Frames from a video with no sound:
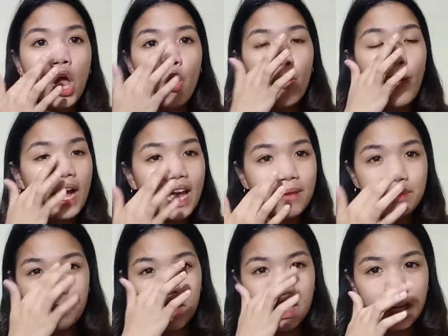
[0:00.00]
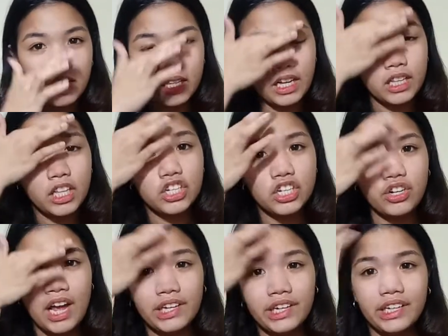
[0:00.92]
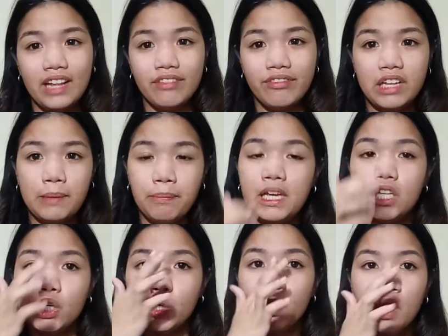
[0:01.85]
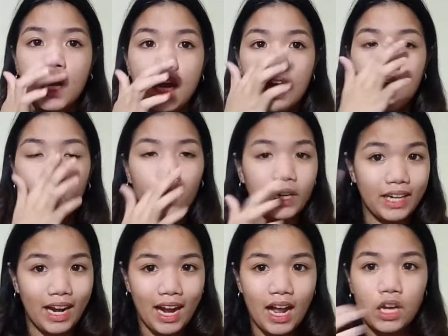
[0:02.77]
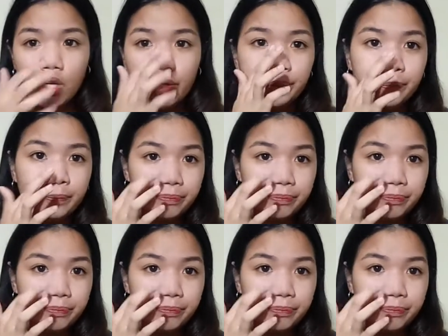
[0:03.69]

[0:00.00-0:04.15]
why I'm speaking in English rather than Filipino or Tagalog,